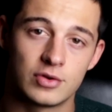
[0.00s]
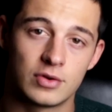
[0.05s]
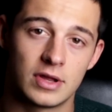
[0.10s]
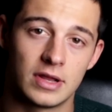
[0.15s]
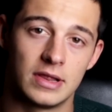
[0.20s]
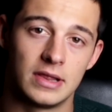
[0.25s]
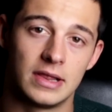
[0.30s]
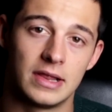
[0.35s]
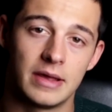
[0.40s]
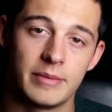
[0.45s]
you
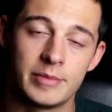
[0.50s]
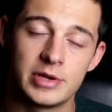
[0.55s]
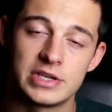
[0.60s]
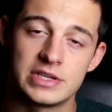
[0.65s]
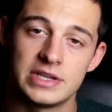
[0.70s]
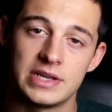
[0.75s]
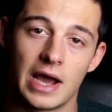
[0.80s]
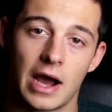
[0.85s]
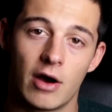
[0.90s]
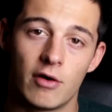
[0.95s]
can
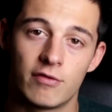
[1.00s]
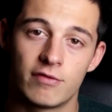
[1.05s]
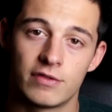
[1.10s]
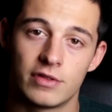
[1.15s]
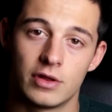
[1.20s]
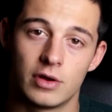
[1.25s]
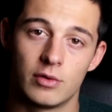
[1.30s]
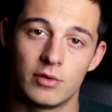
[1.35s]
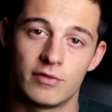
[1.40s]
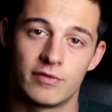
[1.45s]
limit the
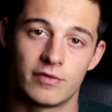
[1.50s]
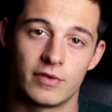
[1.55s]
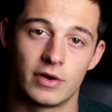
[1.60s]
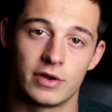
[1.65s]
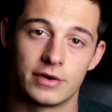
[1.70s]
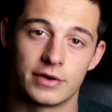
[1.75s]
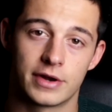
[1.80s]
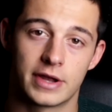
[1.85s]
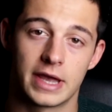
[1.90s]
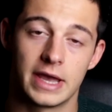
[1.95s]
outflow of
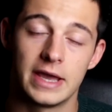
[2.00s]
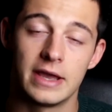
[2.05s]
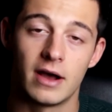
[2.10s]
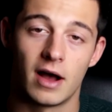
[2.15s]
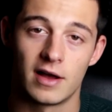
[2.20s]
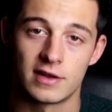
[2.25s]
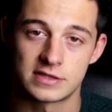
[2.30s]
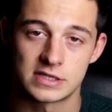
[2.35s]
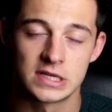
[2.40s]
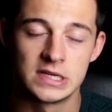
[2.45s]
other
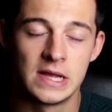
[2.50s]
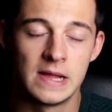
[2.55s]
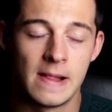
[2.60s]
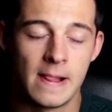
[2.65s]
chaos.